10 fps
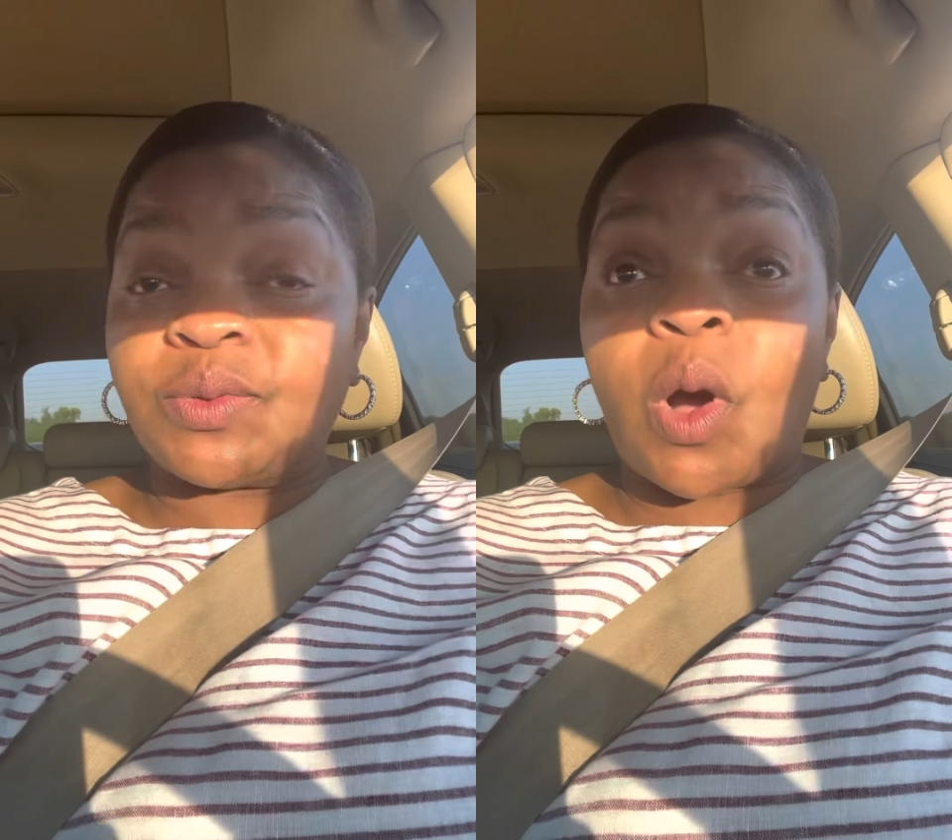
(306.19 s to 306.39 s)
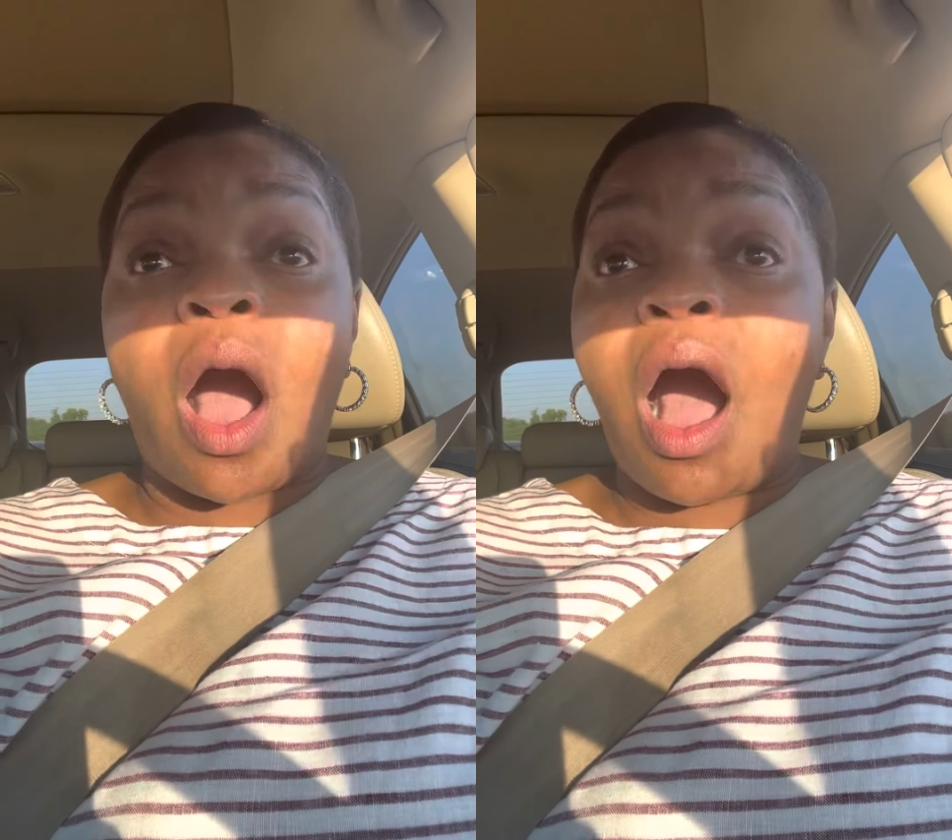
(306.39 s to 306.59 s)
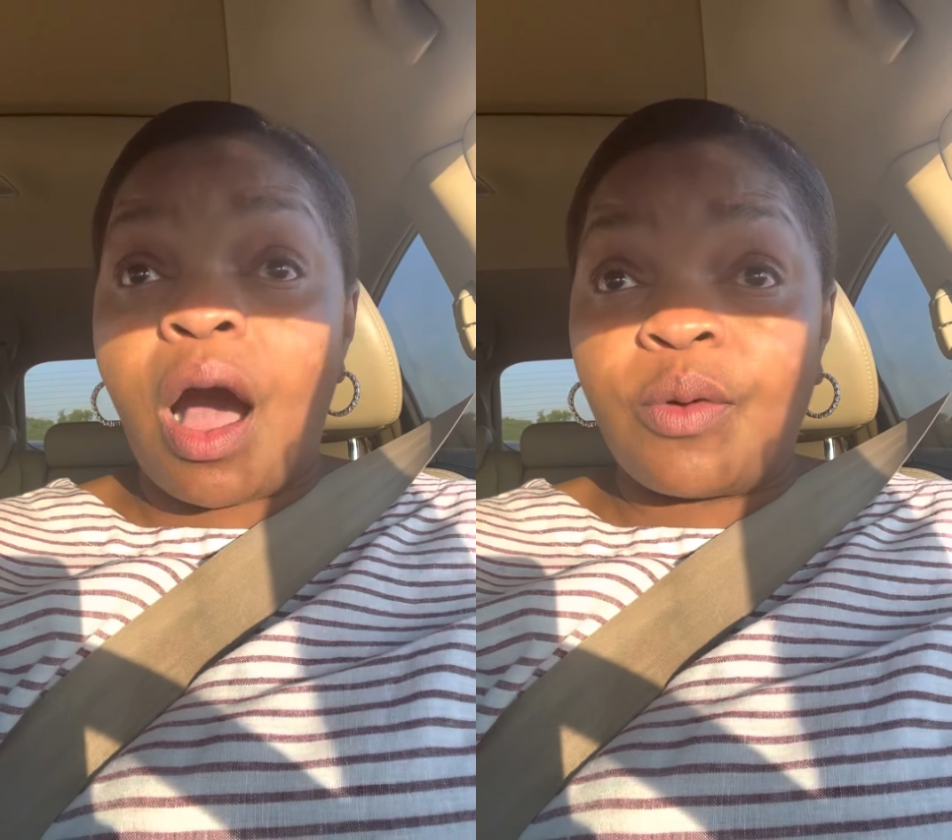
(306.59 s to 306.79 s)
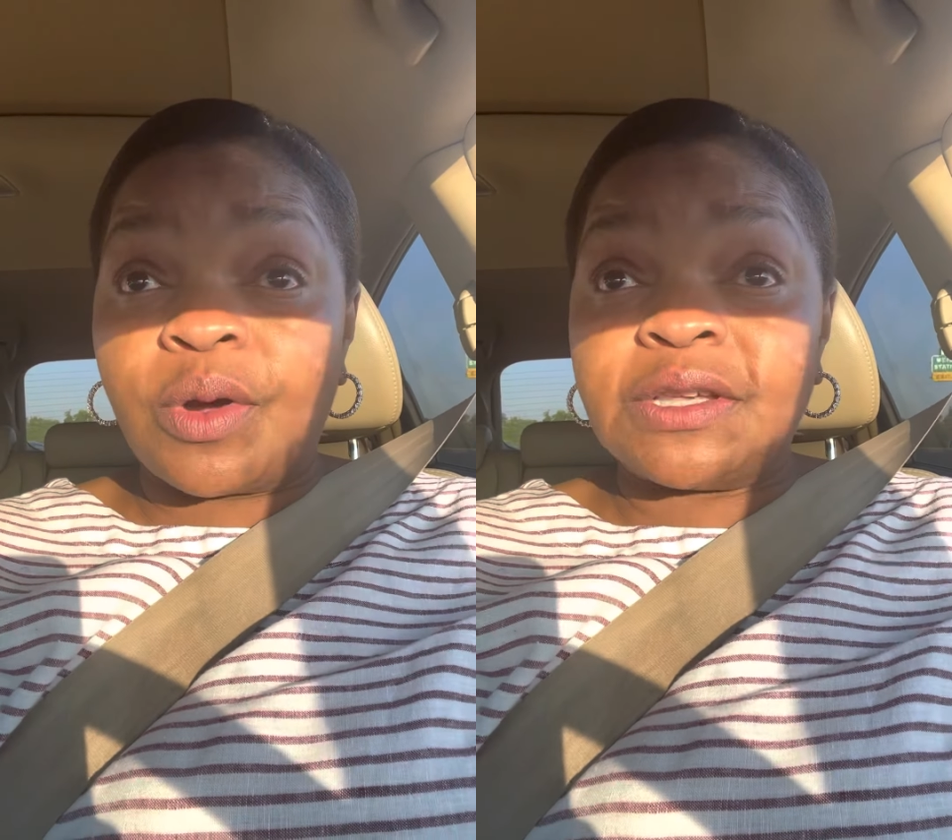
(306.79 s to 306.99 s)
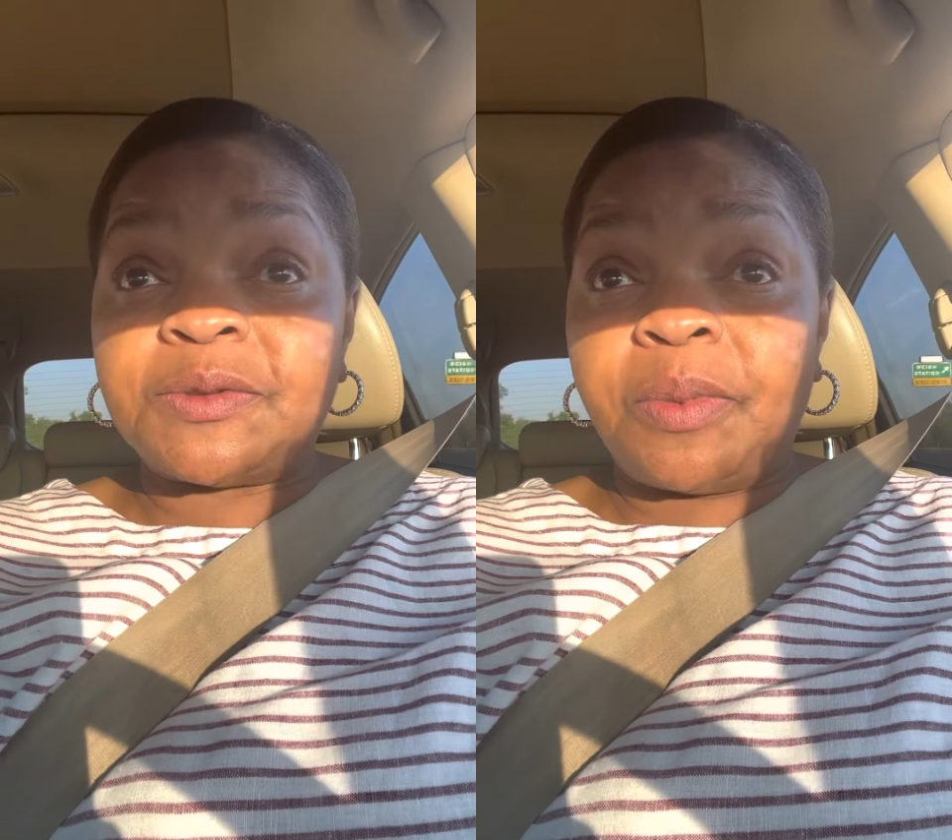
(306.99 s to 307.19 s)
will
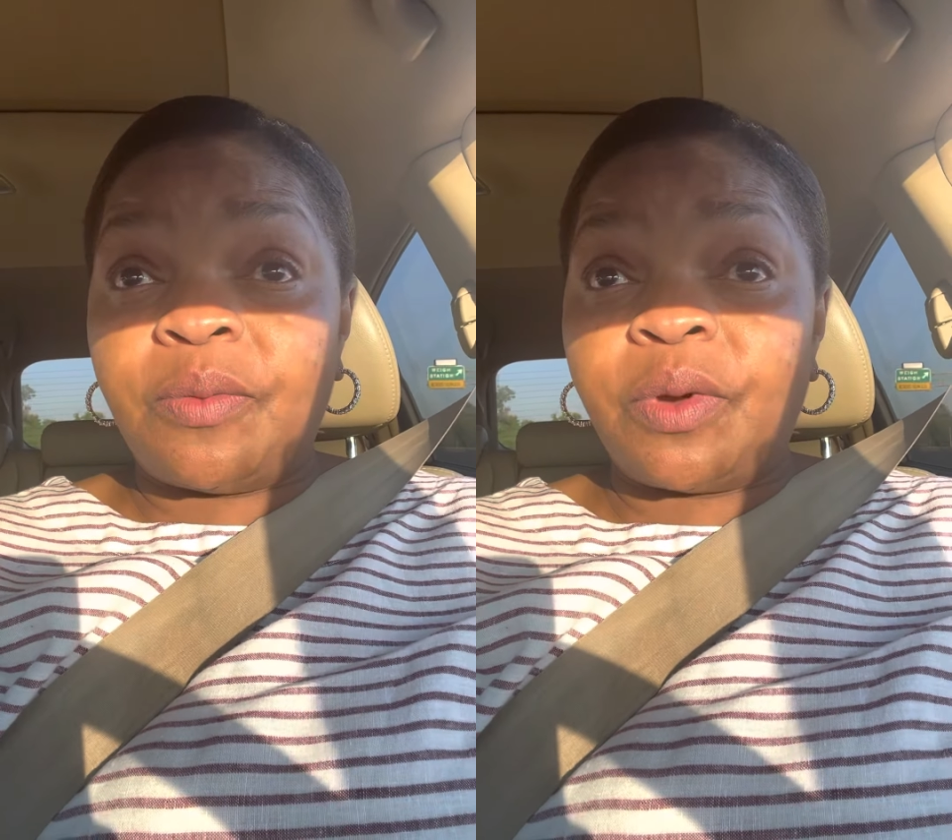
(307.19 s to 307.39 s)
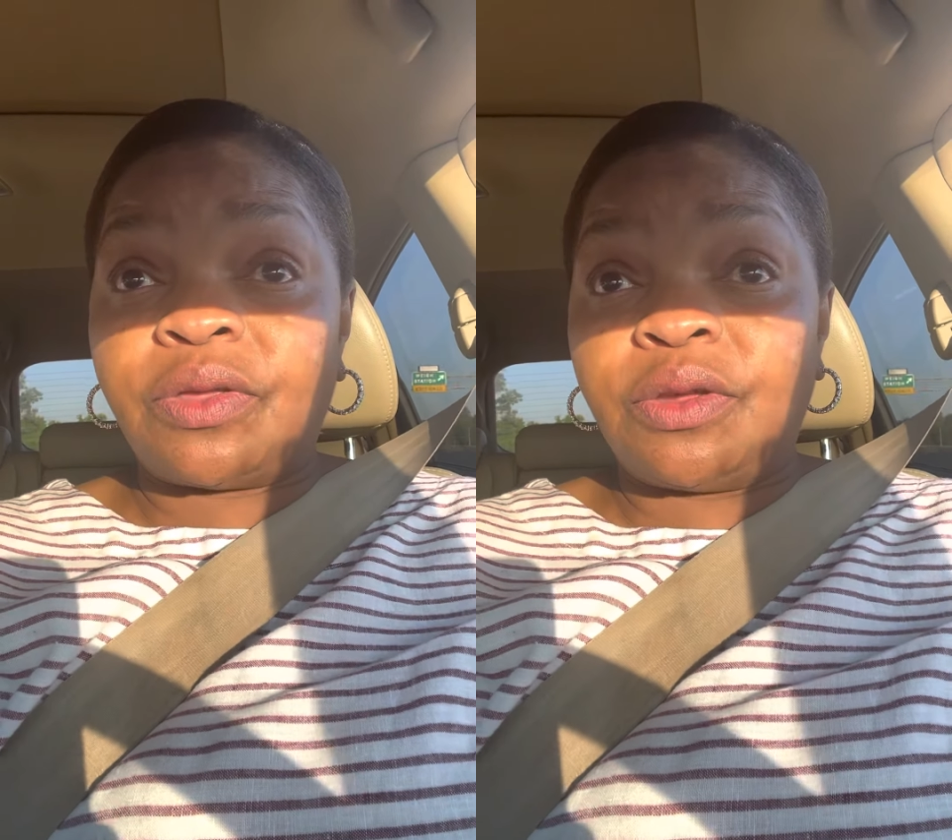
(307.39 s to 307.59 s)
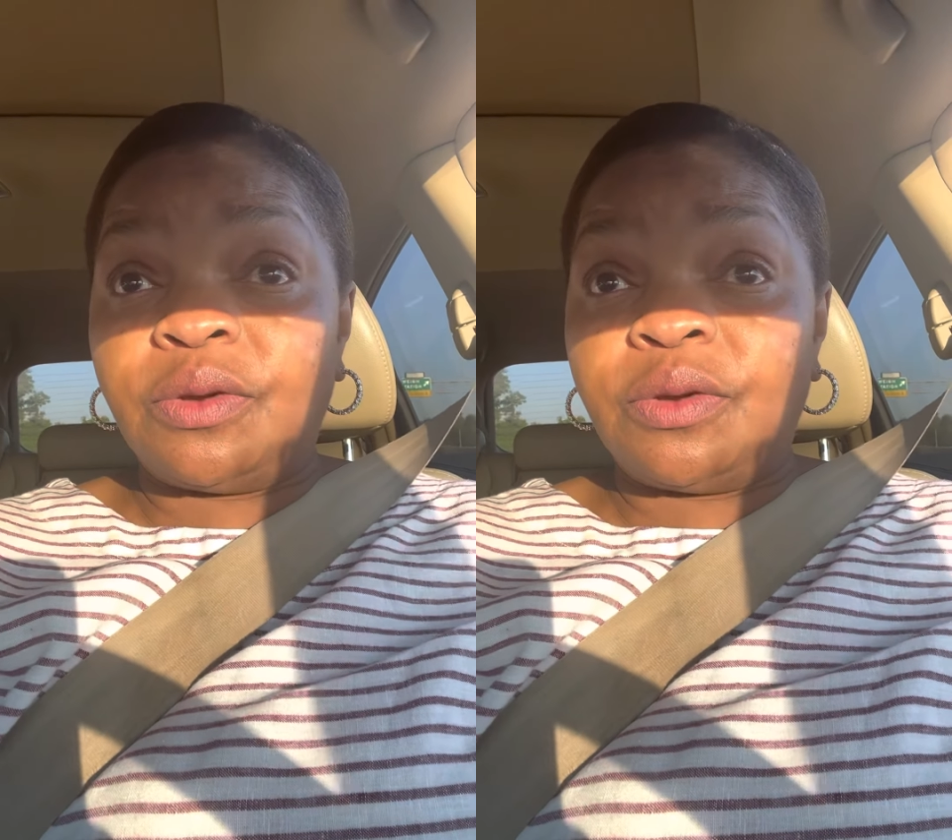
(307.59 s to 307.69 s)
always be with